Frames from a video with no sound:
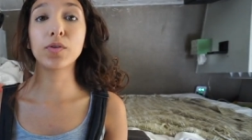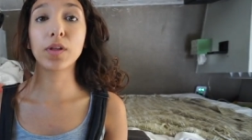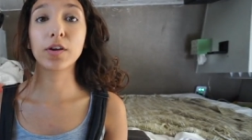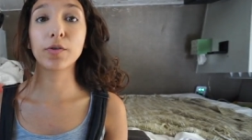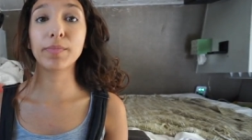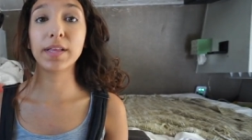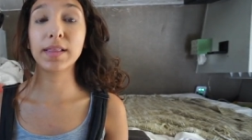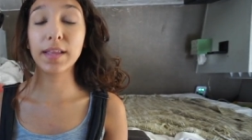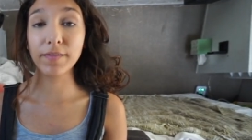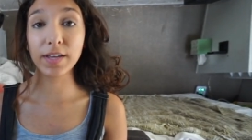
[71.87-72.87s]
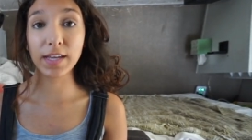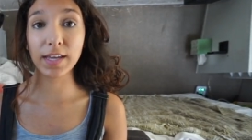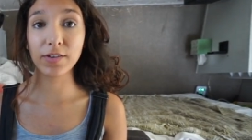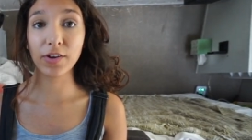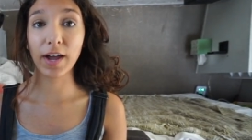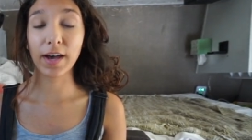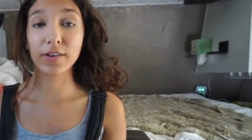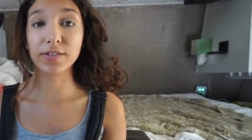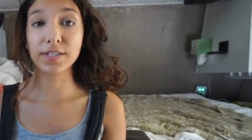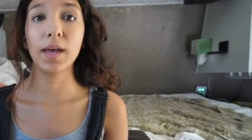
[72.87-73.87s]
longer be living in your
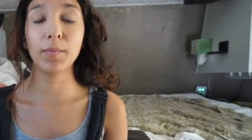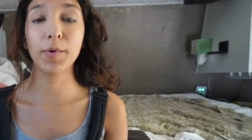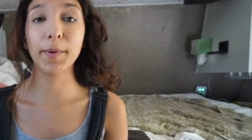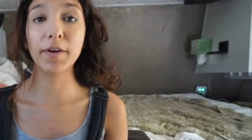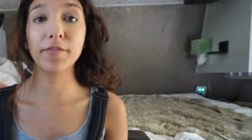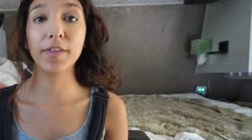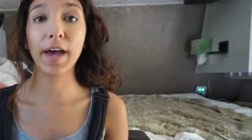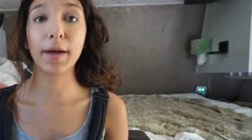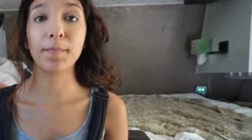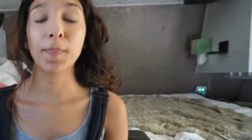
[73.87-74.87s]
house and prepare for that.